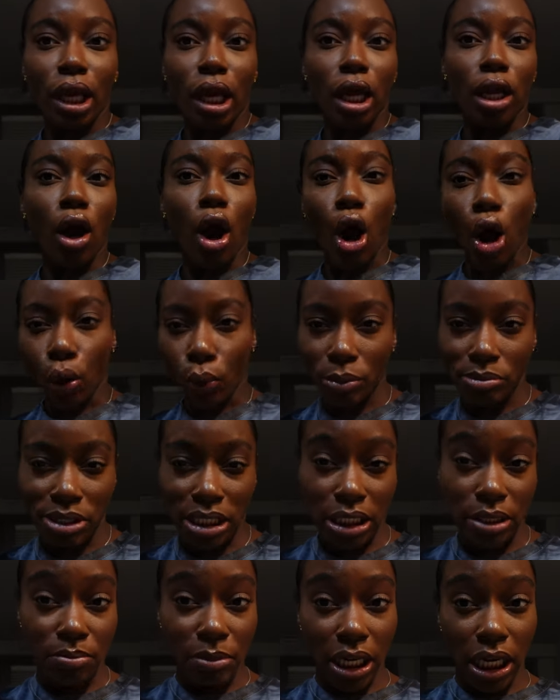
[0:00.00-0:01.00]
an
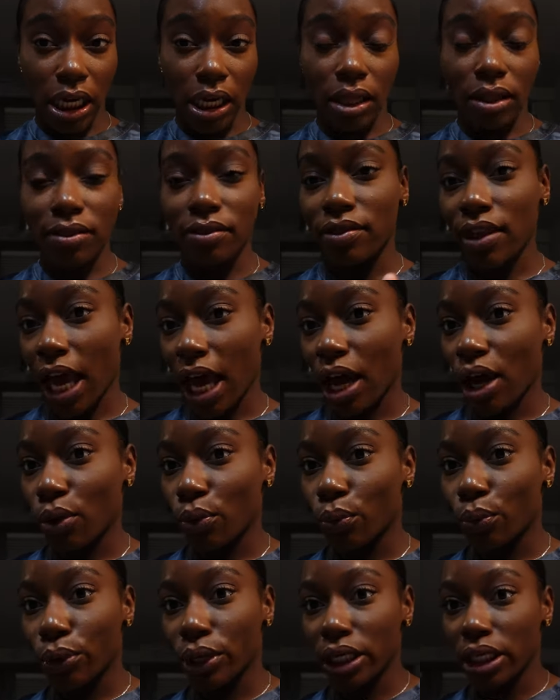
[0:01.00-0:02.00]
all-women's meet that
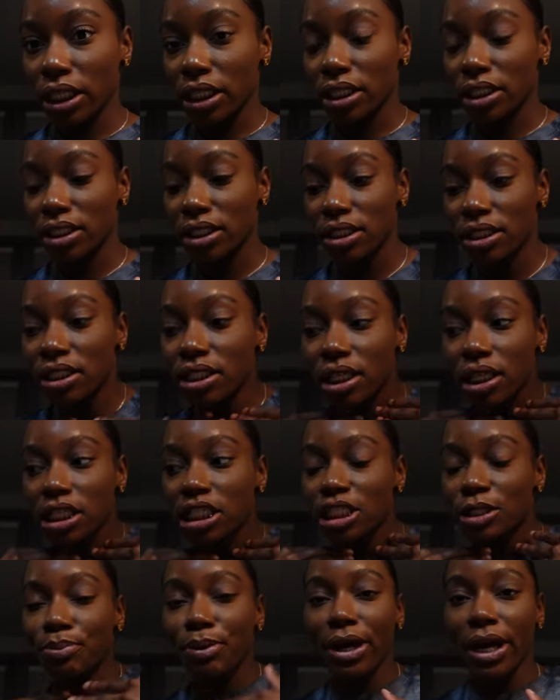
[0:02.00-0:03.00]
was
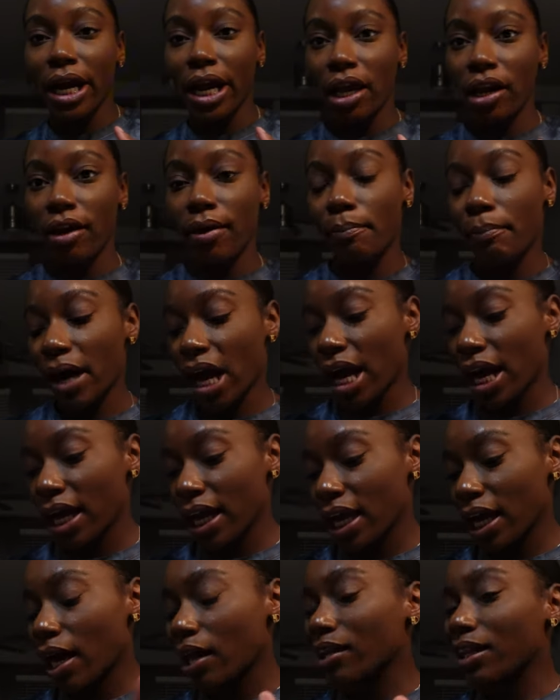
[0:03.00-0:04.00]
spearheaded
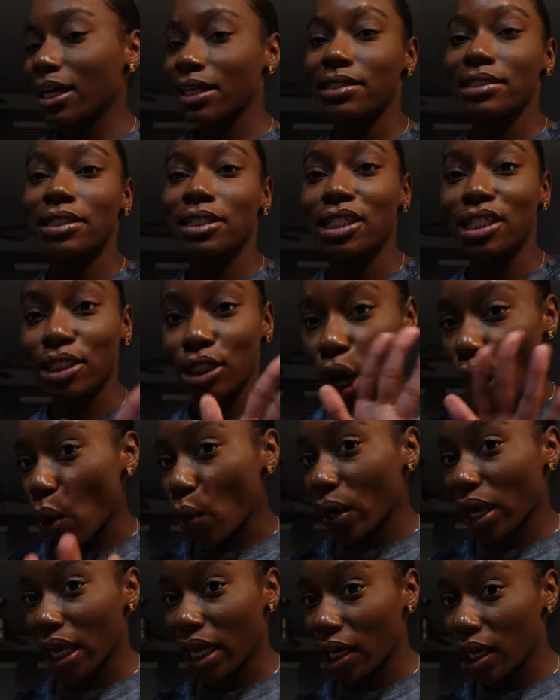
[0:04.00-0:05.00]
by Alexis
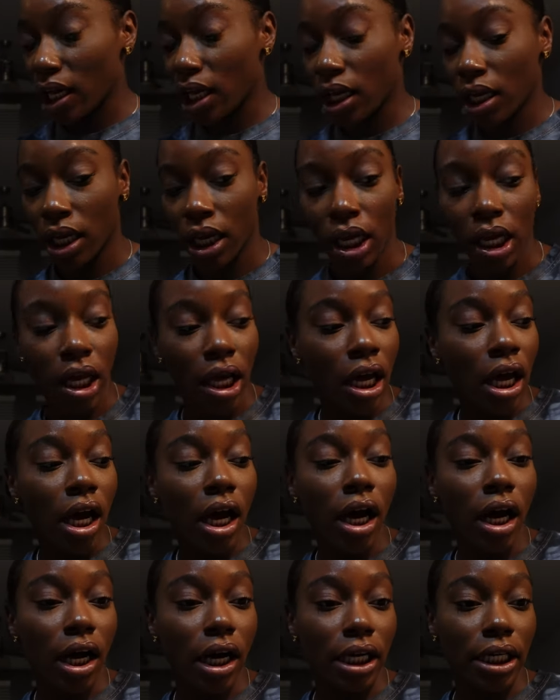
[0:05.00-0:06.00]
O'Hanian,
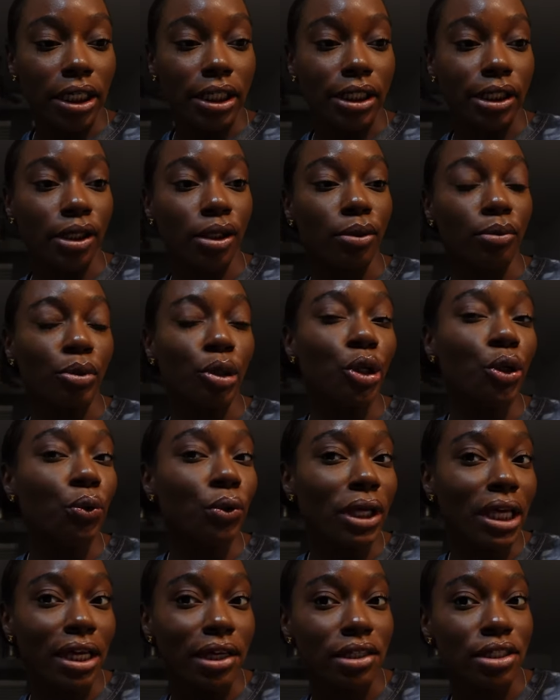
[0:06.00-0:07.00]
um, who
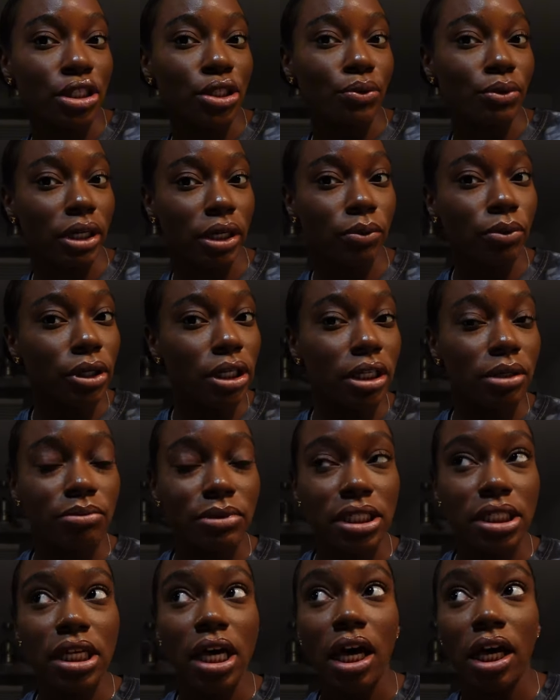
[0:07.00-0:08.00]
is Serena
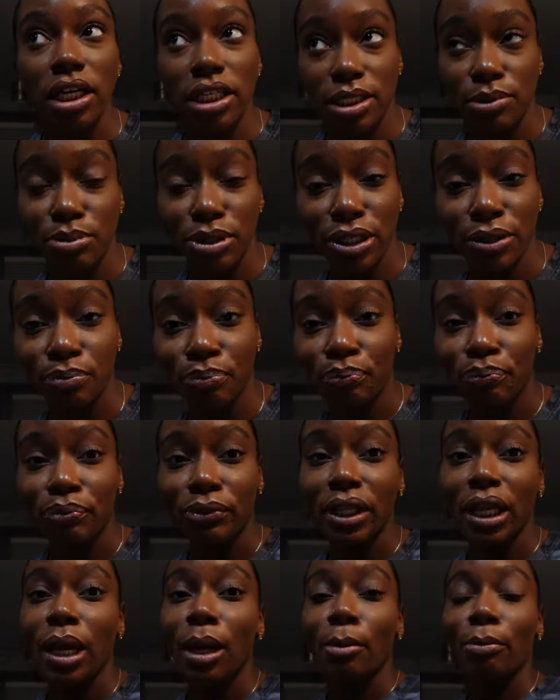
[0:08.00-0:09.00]
Williams' husband,
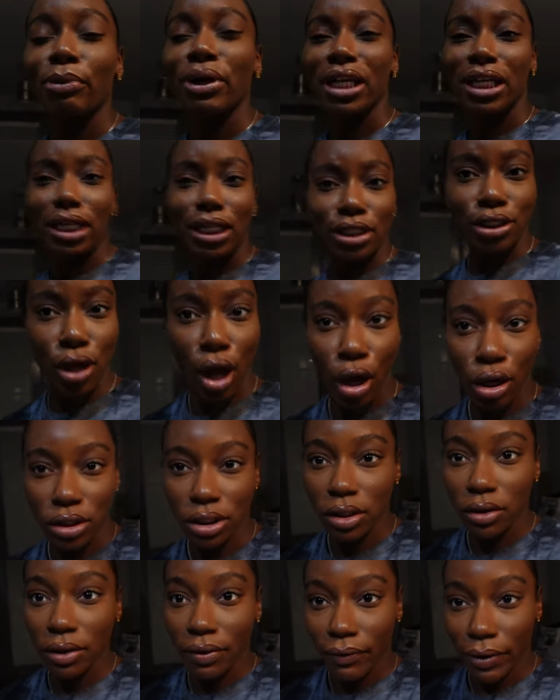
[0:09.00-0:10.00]
but he's
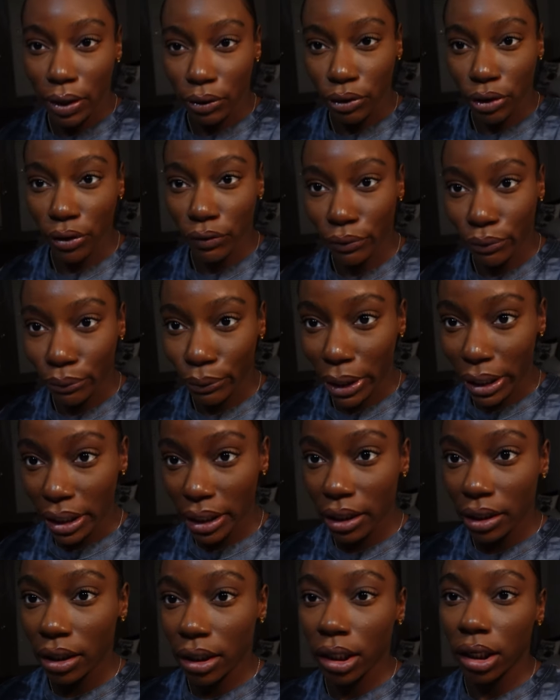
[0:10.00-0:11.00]
also the founder of
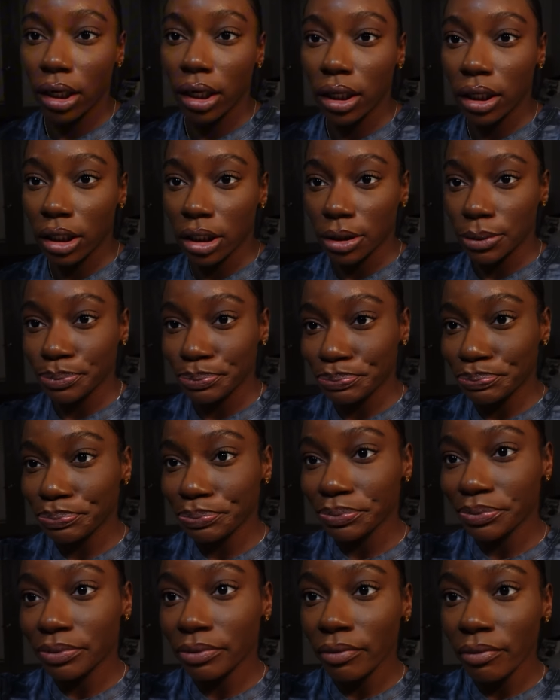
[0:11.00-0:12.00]
Reddit. Um,
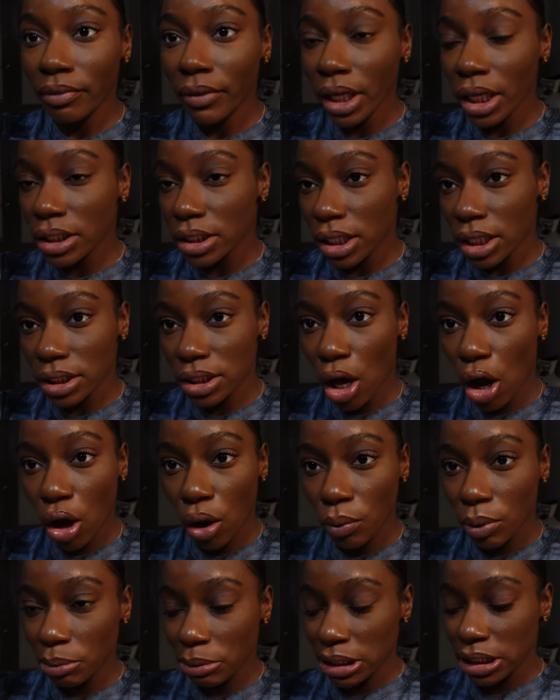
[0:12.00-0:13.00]
so it's
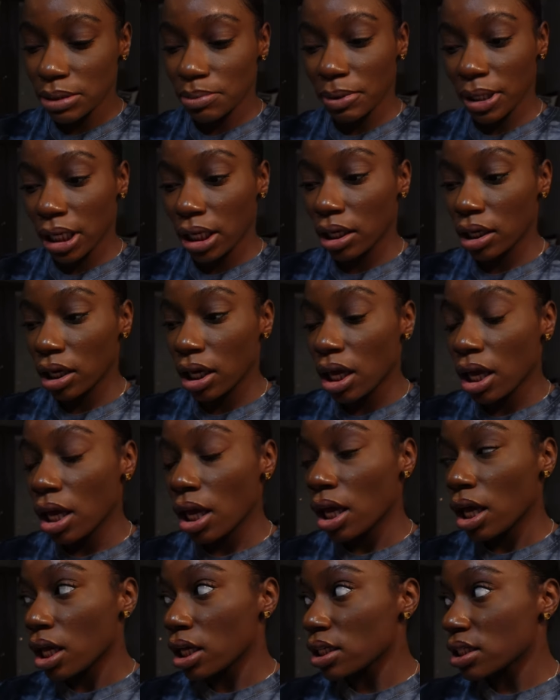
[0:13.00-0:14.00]
all women's meet,
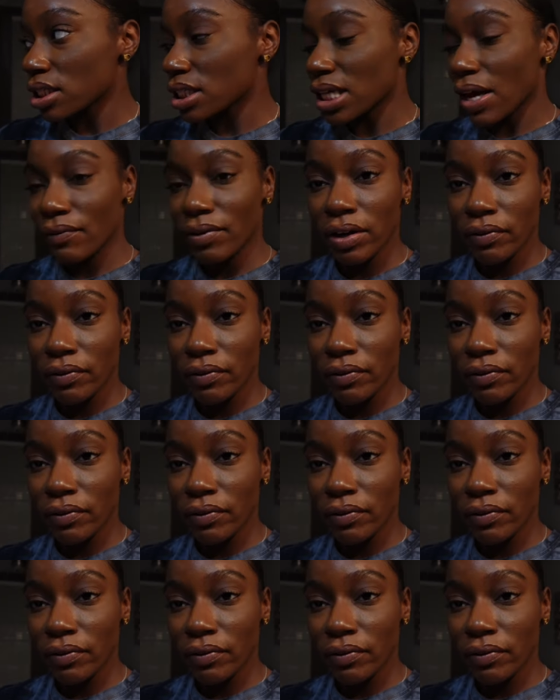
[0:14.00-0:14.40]
seven